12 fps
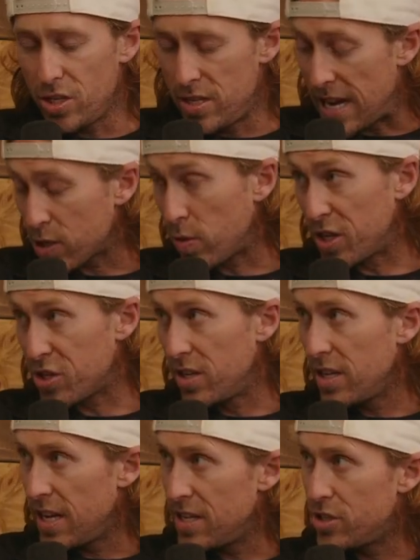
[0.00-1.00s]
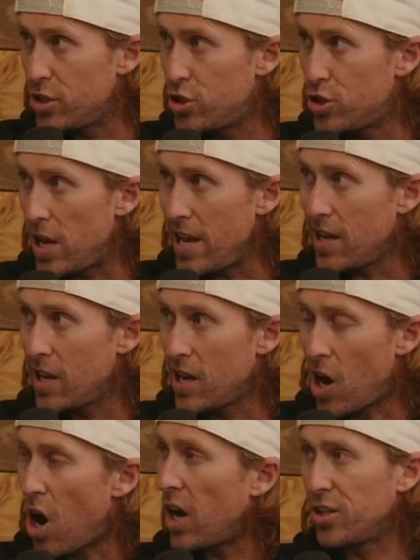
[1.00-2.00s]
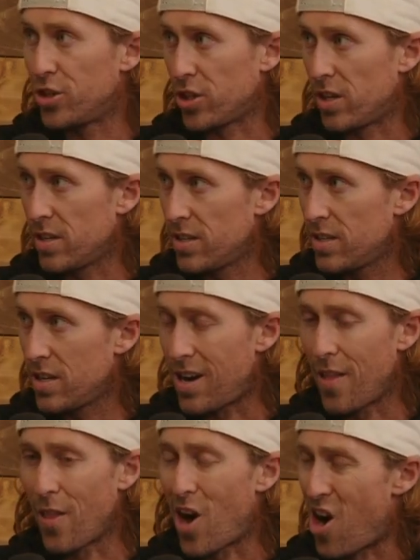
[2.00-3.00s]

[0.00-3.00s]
Next question, is Jake Ottinger on the